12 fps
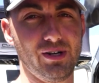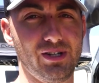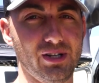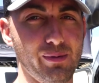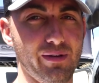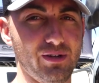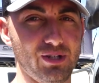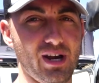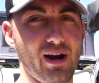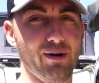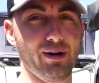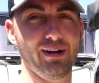You're still going to be able to
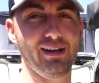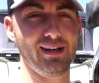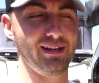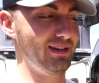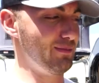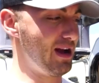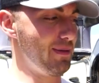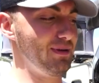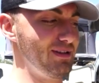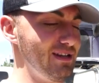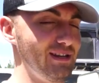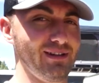shower, and in my
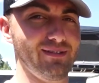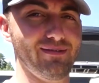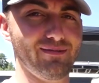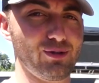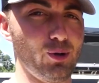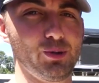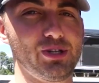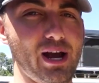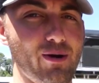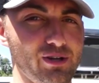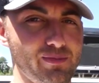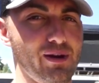opinion, cold
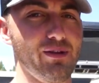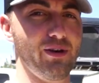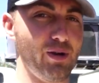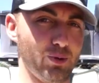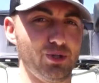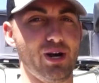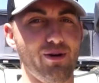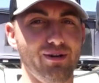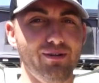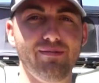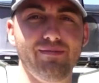shower is better than no shower.